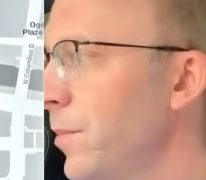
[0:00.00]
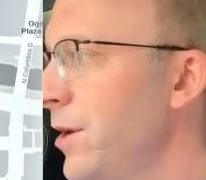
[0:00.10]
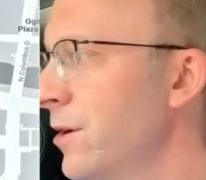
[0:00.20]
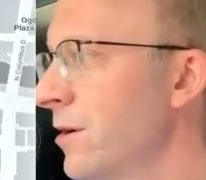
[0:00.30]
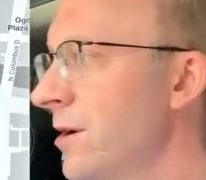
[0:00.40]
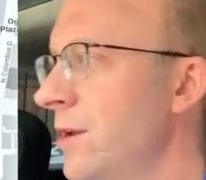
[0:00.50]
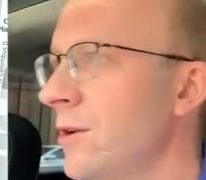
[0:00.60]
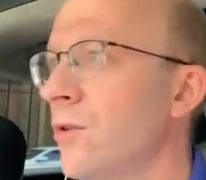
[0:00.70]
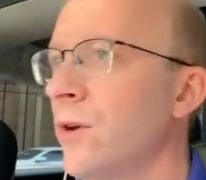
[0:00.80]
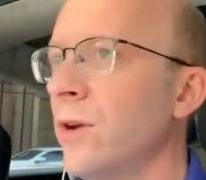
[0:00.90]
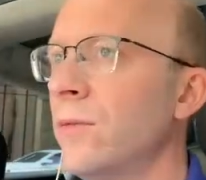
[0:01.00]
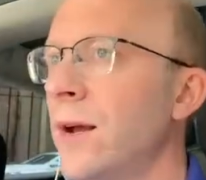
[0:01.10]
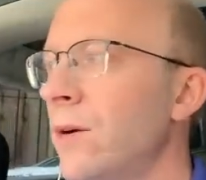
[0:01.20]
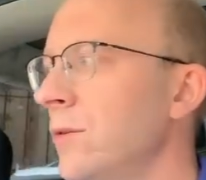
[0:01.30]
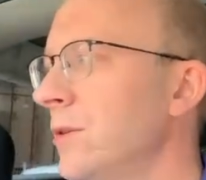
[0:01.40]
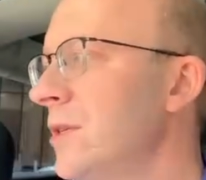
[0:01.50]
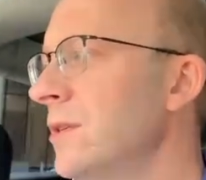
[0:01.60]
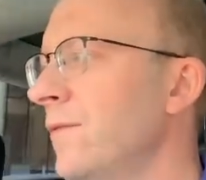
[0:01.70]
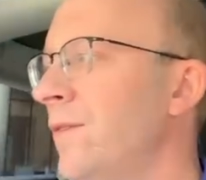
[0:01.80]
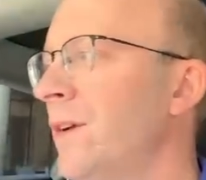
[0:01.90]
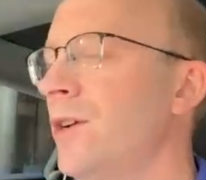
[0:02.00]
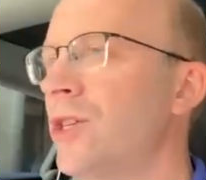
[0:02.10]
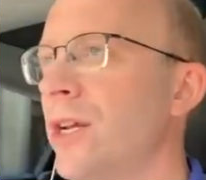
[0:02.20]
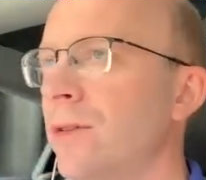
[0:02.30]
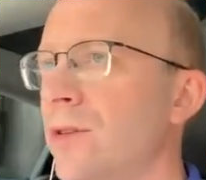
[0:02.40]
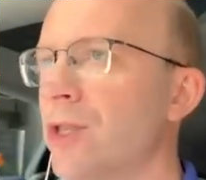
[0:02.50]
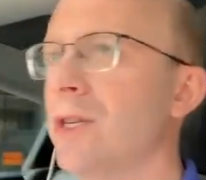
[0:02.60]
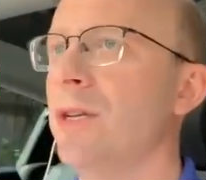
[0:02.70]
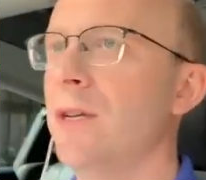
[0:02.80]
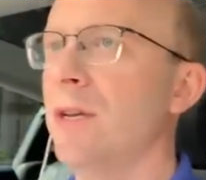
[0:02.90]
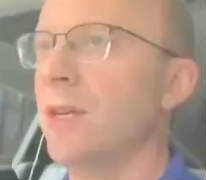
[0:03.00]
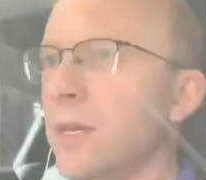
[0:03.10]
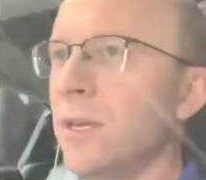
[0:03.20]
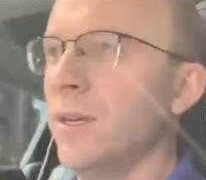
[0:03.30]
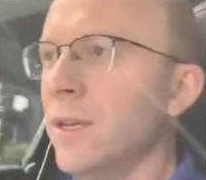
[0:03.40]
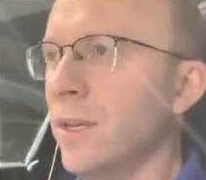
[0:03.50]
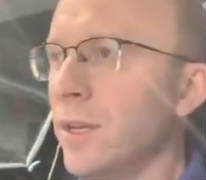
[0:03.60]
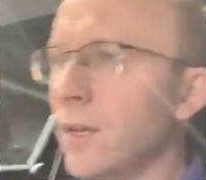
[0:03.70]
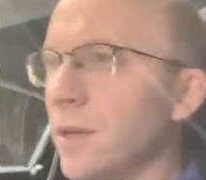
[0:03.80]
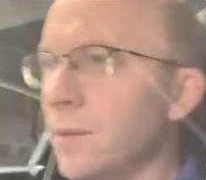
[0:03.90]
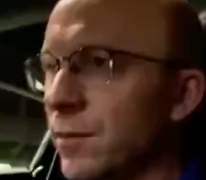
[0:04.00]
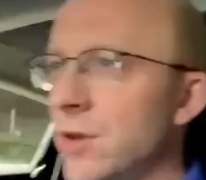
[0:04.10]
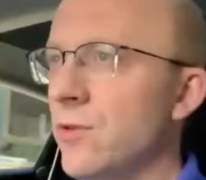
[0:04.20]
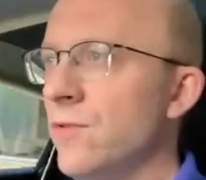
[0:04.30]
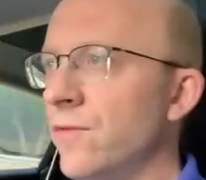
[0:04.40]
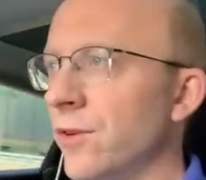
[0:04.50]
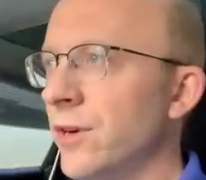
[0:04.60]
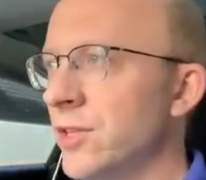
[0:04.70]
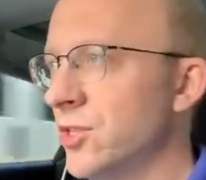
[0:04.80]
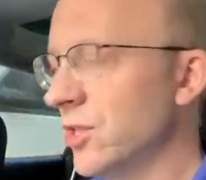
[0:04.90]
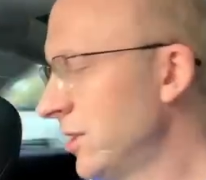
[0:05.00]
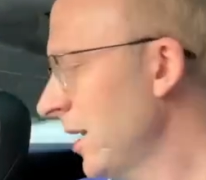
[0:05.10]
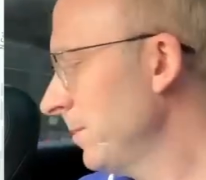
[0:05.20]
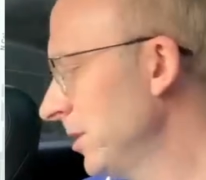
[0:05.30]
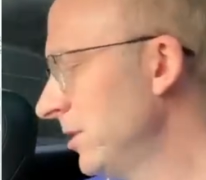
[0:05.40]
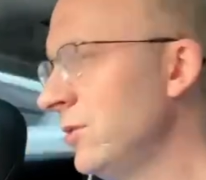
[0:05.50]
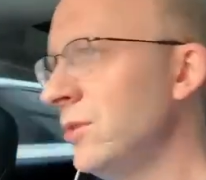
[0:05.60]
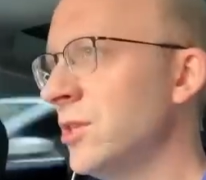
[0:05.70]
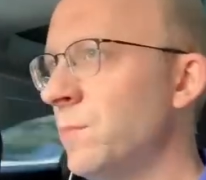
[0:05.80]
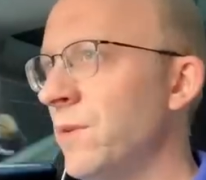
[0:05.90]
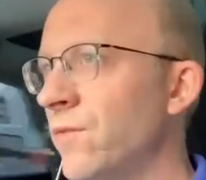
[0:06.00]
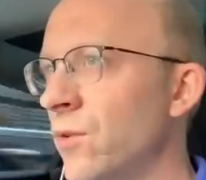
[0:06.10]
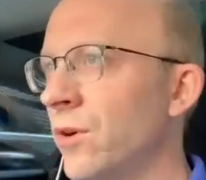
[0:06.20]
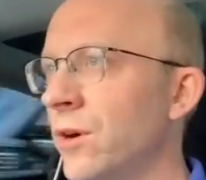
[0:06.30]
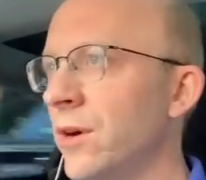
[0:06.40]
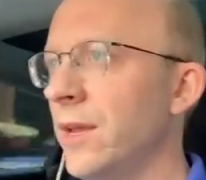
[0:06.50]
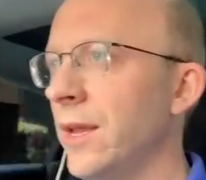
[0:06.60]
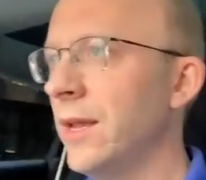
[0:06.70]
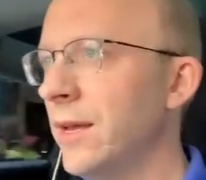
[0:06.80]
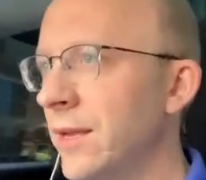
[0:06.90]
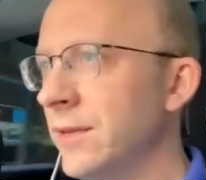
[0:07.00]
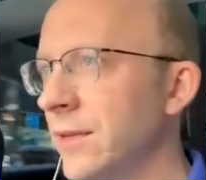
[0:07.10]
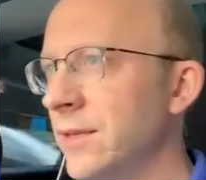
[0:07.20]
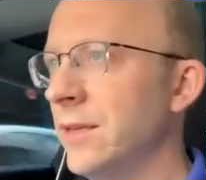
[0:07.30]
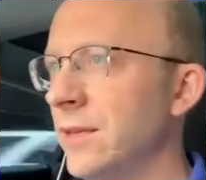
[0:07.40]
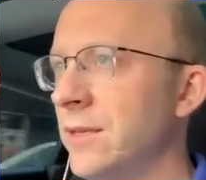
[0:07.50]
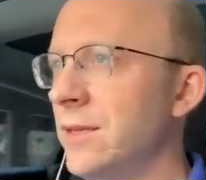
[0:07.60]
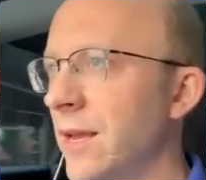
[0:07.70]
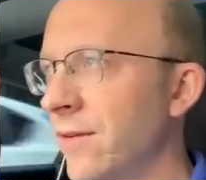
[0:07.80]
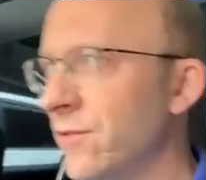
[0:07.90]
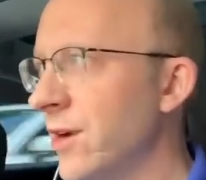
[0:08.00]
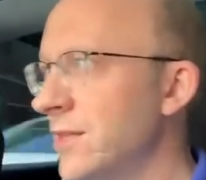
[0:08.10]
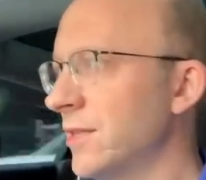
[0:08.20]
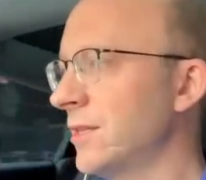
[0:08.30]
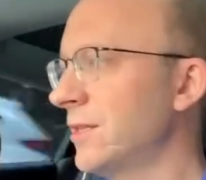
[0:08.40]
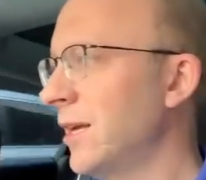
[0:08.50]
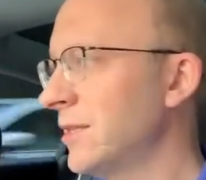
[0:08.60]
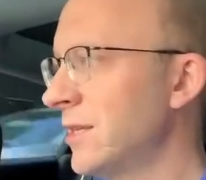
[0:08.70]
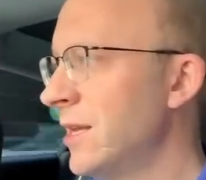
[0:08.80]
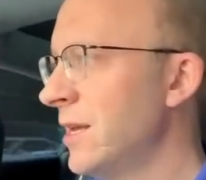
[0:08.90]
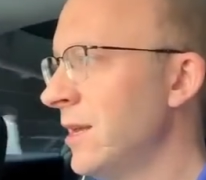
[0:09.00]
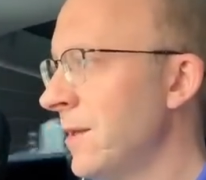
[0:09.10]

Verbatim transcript: up here and then going around, this is a very challenging maneuver. It's attempted to do this before and it, it didn't have great success.